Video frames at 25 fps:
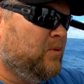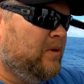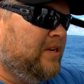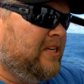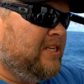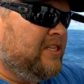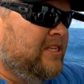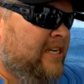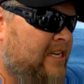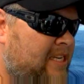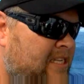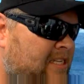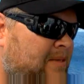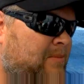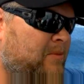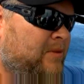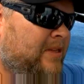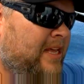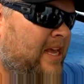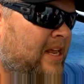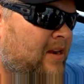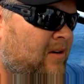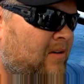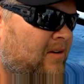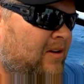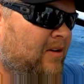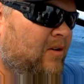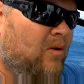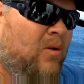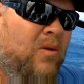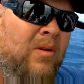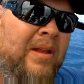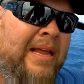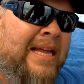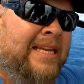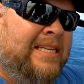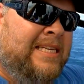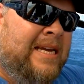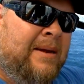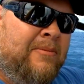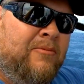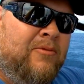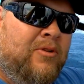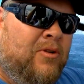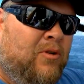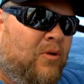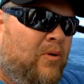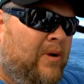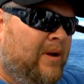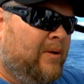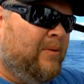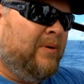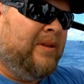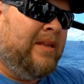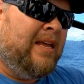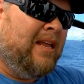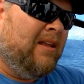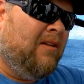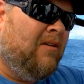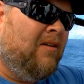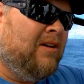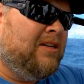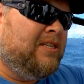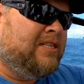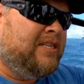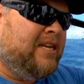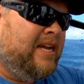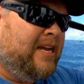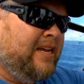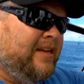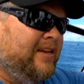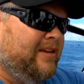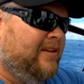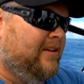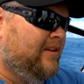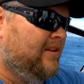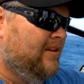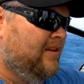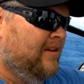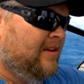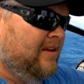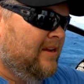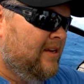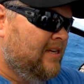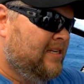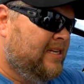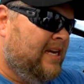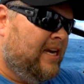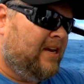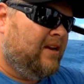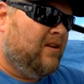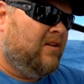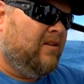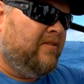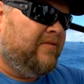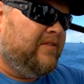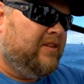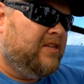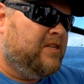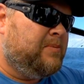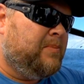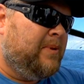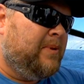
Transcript: 20 seconds to put that on. It all adds up real quick when that line's taken off the